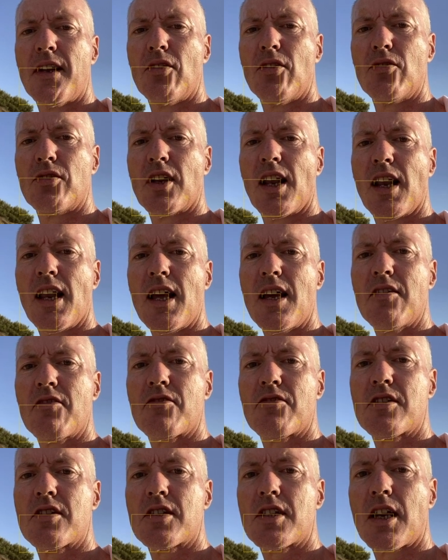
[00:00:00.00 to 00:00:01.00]
then on the
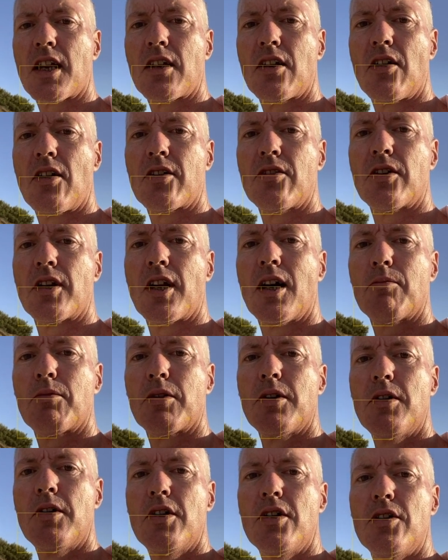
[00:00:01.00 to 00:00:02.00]
left, second icon
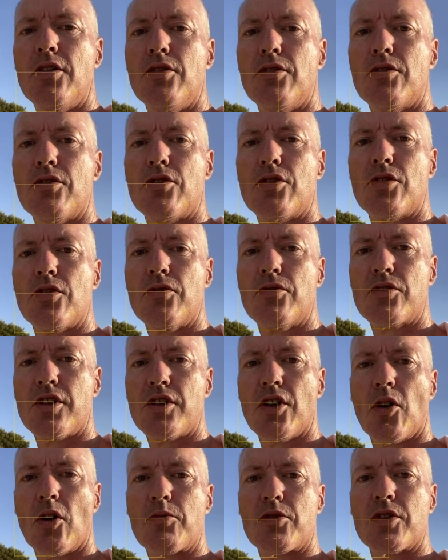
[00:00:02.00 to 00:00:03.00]
up, you can choose
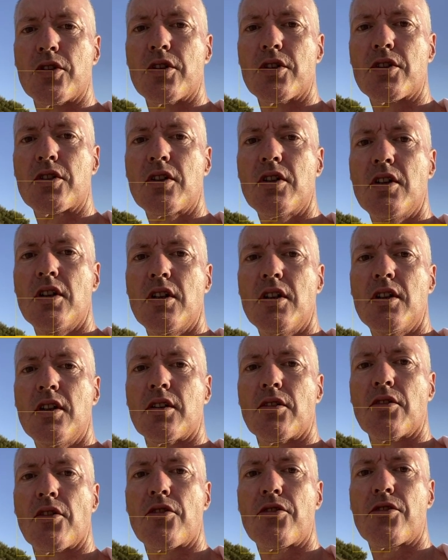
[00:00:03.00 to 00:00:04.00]
the options.
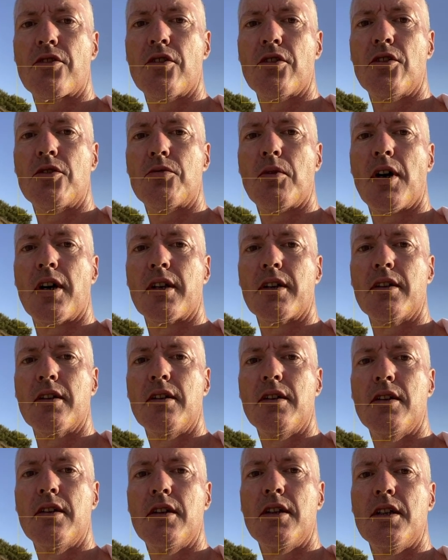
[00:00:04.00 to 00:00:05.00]
So the third one
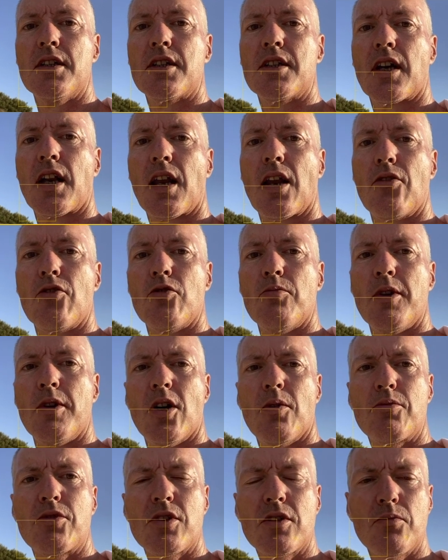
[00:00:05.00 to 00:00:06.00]
is the Clone
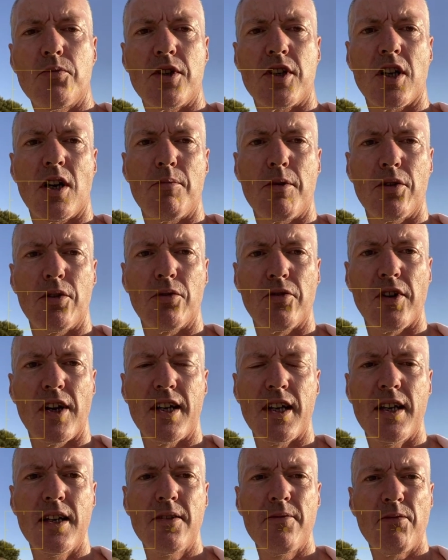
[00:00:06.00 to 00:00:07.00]
Me option, which I'm in
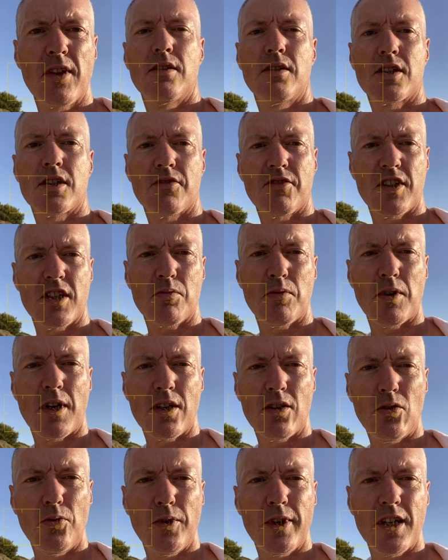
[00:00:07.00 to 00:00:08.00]
already. So for this
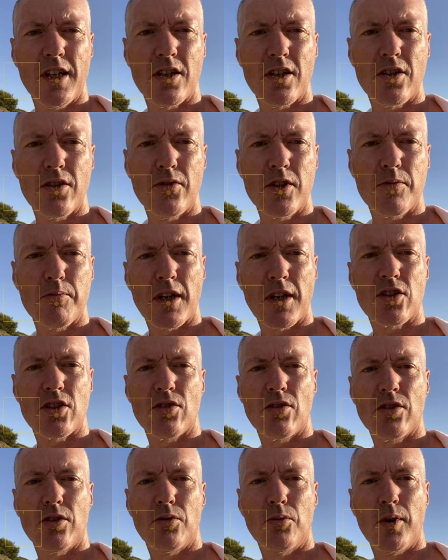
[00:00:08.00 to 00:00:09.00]
one, all we need to do is make
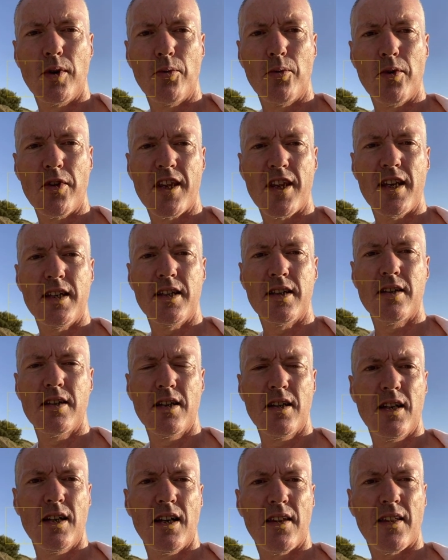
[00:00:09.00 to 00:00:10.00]
sure that we're within
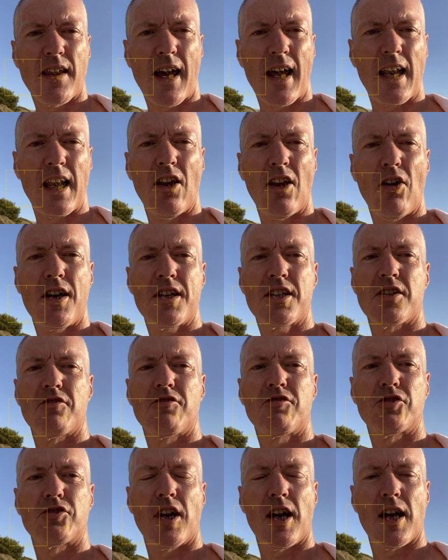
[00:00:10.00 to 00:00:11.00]
that lighter
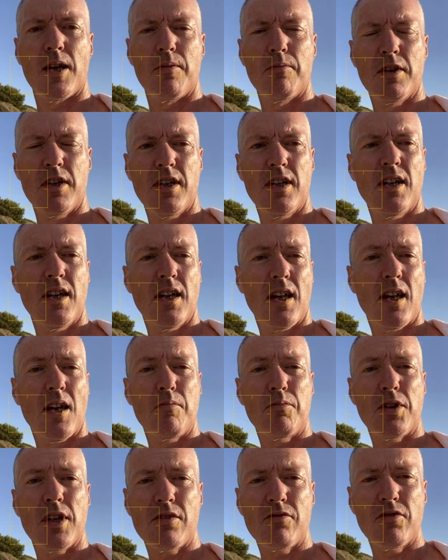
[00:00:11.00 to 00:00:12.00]
frame
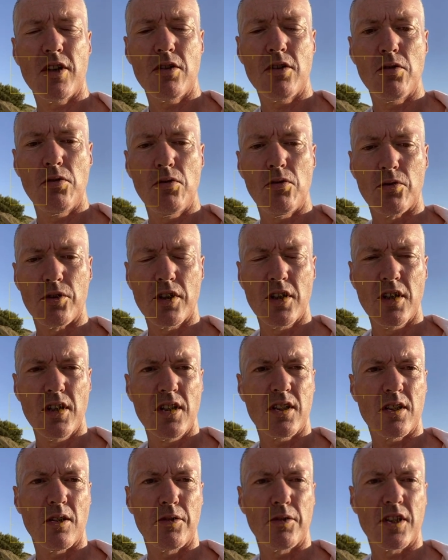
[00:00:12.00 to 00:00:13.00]
and press record.
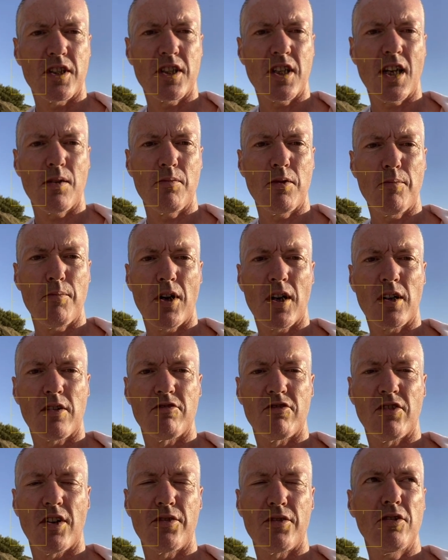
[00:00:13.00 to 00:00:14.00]
So I'm going to take my
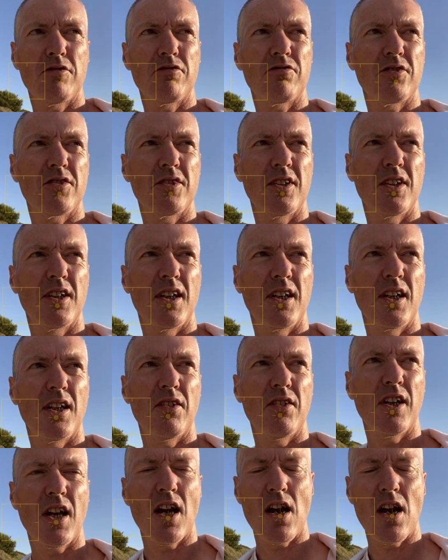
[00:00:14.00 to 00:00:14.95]
microphone off and give it a